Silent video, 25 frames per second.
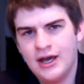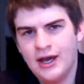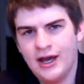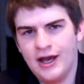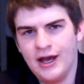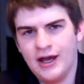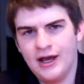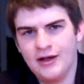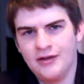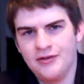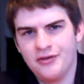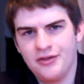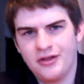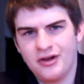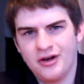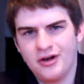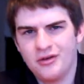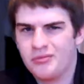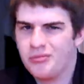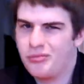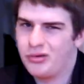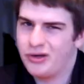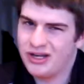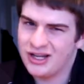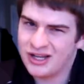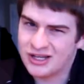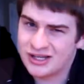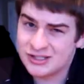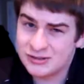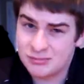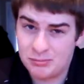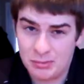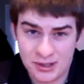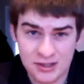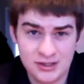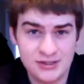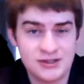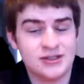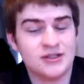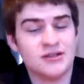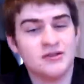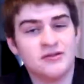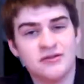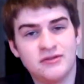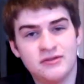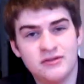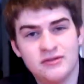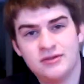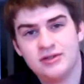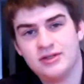And they're pretty
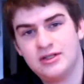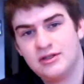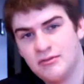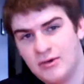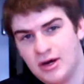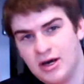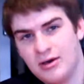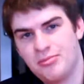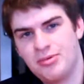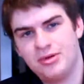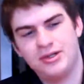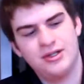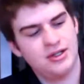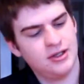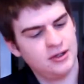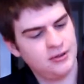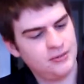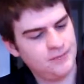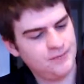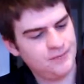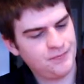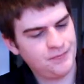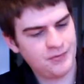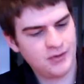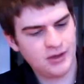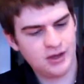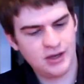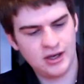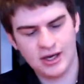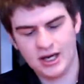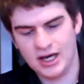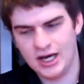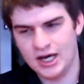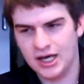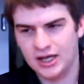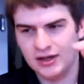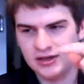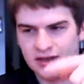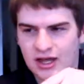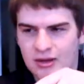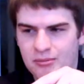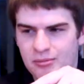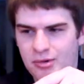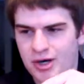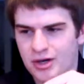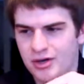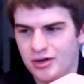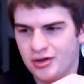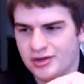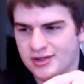expensive, in my opinion. That
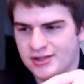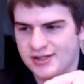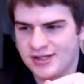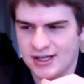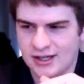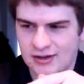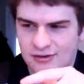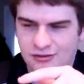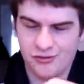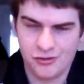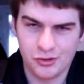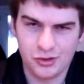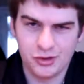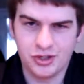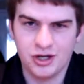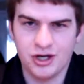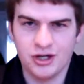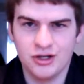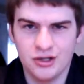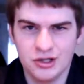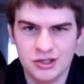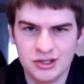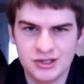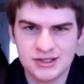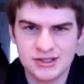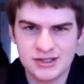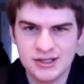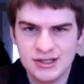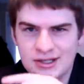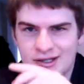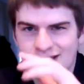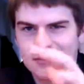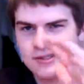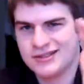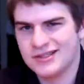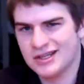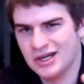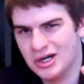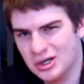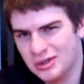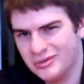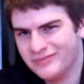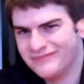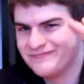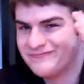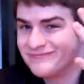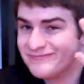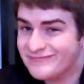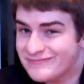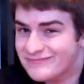bottle is like $4. So,